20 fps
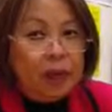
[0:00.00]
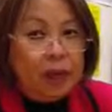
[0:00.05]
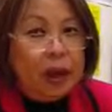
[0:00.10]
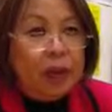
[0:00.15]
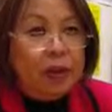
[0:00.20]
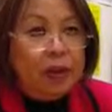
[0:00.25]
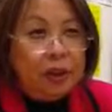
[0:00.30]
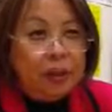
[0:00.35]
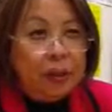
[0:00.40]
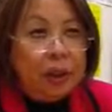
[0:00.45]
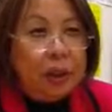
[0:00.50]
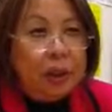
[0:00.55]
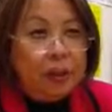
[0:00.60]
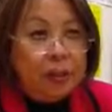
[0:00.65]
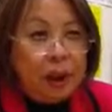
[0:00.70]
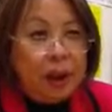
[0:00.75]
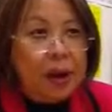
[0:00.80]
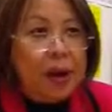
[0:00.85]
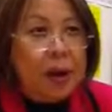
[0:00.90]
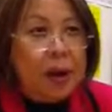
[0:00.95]
and she got
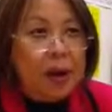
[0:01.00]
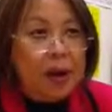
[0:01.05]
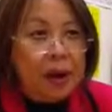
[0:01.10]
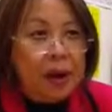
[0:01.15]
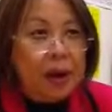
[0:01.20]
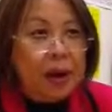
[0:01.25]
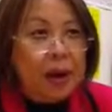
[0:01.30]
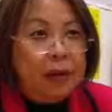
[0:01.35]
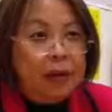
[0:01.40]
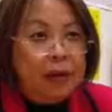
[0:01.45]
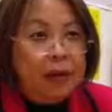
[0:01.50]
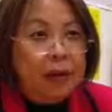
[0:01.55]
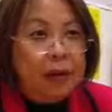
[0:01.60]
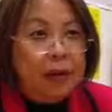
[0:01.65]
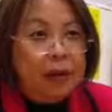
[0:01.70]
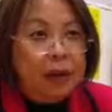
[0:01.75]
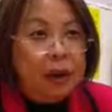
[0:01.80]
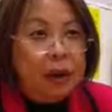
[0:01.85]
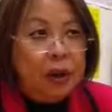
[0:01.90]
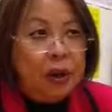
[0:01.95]
married and have
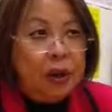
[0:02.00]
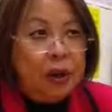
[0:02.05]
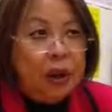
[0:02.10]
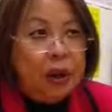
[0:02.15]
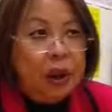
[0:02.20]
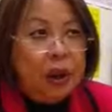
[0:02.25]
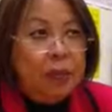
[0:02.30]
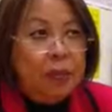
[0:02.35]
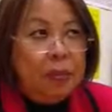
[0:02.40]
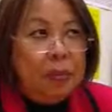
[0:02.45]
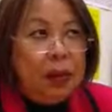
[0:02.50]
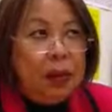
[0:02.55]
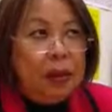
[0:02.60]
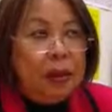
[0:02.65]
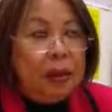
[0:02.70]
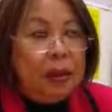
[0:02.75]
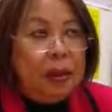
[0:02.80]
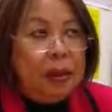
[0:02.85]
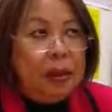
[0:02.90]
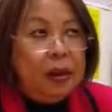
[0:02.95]
children.
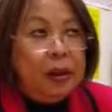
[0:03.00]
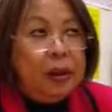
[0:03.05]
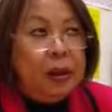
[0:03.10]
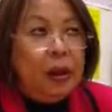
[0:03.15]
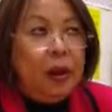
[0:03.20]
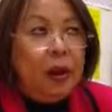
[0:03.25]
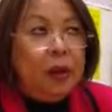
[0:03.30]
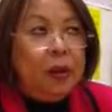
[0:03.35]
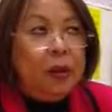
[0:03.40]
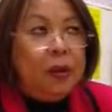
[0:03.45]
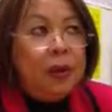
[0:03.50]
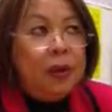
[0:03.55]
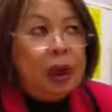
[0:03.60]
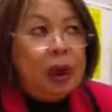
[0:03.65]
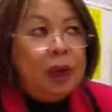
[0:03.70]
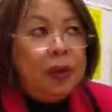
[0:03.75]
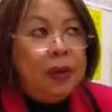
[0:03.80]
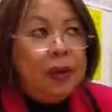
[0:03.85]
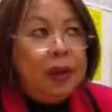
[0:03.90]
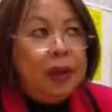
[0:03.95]
But also the
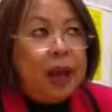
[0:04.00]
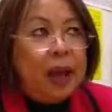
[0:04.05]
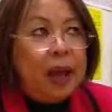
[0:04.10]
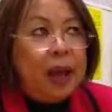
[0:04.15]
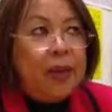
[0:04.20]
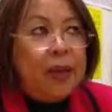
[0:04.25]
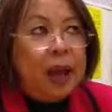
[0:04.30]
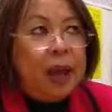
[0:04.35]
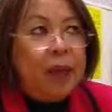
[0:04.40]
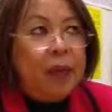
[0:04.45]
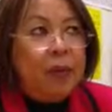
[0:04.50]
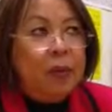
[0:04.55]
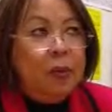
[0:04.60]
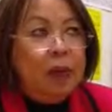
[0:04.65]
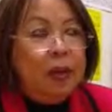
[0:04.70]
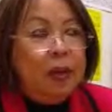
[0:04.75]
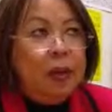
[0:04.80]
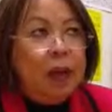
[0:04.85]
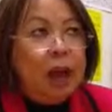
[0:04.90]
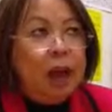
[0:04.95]
other sad thing
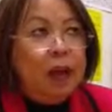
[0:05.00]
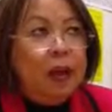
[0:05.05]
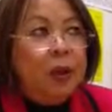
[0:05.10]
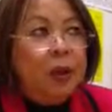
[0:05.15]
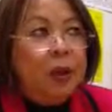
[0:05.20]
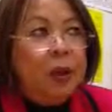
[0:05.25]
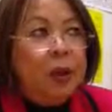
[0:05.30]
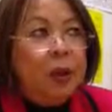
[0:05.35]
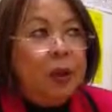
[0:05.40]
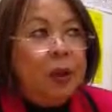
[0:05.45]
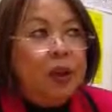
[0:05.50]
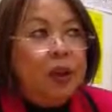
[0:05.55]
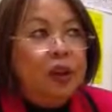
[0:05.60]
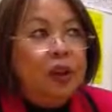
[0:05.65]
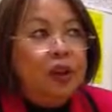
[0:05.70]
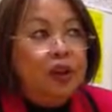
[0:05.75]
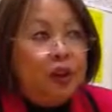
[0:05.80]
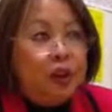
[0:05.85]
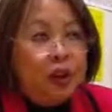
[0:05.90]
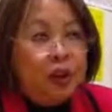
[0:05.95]
was I took her to a
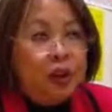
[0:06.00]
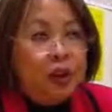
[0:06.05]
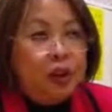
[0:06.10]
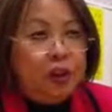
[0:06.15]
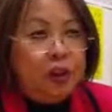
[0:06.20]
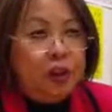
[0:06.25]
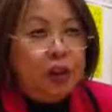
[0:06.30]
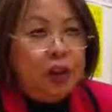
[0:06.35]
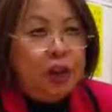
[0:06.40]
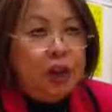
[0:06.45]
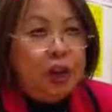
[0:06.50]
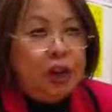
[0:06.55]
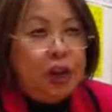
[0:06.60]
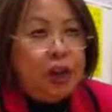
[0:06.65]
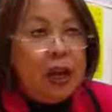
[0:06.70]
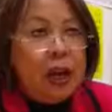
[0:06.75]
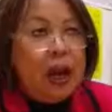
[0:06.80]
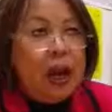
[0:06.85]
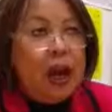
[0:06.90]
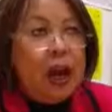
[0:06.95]
church,
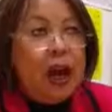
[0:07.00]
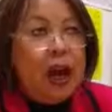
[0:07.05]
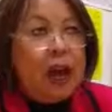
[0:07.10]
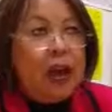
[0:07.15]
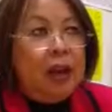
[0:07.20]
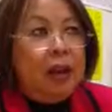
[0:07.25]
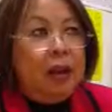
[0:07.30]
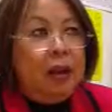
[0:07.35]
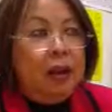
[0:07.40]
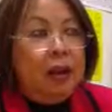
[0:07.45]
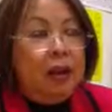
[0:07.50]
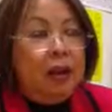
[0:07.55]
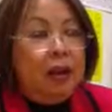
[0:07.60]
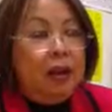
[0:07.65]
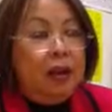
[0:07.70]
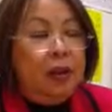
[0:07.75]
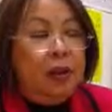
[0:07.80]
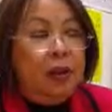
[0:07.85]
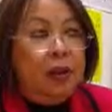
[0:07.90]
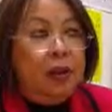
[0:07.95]
and
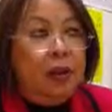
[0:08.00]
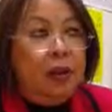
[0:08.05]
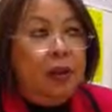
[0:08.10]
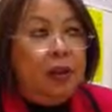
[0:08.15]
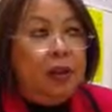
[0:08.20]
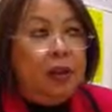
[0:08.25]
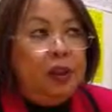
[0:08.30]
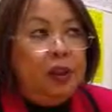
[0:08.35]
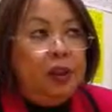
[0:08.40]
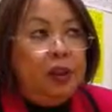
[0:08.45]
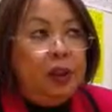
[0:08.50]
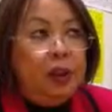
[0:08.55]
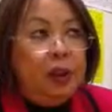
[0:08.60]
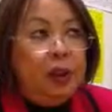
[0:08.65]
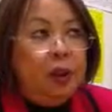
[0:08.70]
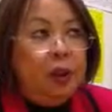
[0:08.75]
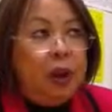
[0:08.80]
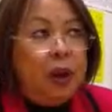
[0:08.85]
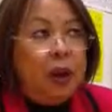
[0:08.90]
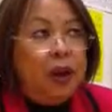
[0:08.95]
the Vietnamese church,
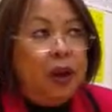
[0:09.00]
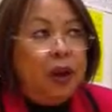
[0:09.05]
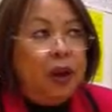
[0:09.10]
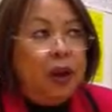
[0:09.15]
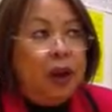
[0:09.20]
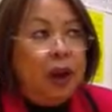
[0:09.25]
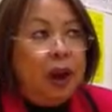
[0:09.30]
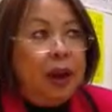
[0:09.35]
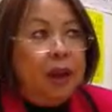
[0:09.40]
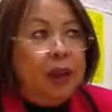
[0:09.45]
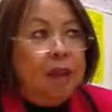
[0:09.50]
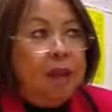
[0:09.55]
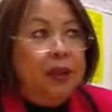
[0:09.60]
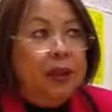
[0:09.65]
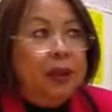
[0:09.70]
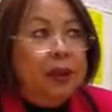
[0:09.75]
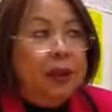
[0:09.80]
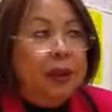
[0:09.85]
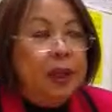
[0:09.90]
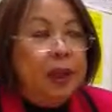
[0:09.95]
and we had a
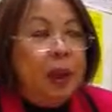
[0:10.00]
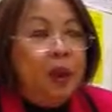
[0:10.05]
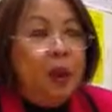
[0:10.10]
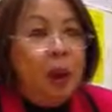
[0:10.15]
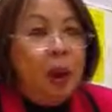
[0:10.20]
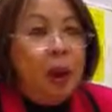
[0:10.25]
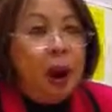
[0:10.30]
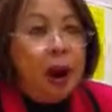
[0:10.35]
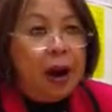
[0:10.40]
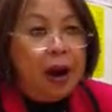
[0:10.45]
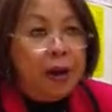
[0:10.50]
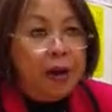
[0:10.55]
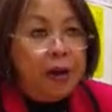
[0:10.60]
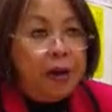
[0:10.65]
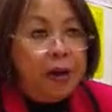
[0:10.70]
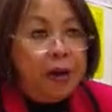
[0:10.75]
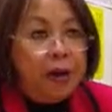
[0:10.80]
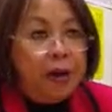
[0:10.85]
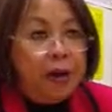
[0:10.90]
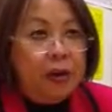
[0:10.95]
visiting choir
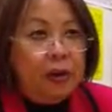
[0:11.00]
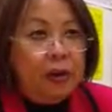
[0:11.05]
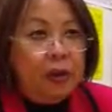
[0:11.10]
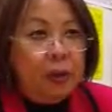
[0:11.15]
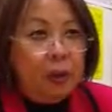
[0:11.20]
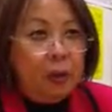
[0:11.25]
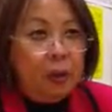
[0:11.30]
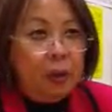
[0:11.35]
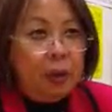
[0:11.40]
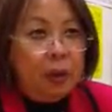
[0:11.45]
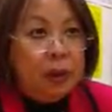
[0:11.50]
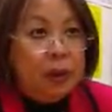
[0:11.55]
that was